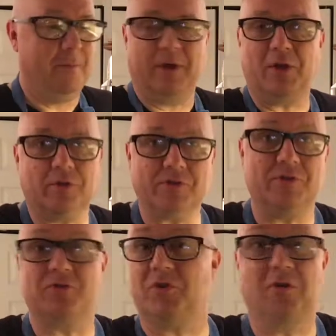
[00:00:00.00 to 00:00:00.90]
My younger
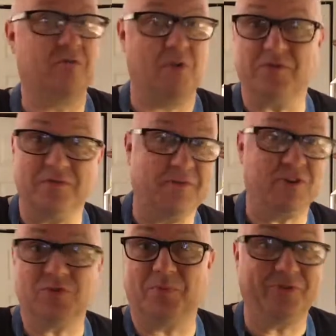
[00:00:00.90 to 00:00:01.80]
sister, frozen
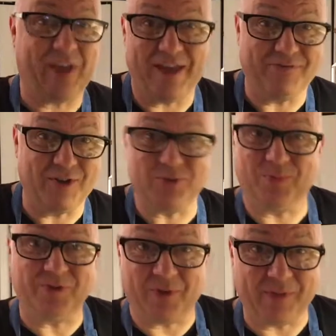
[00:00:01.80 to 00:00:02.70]
vegetables, canned
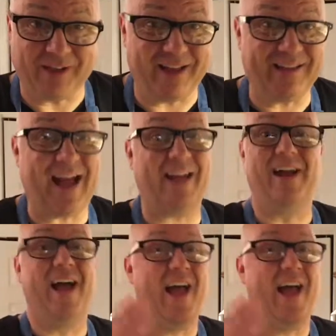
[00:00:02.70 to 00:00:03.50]
vegetables, something like that.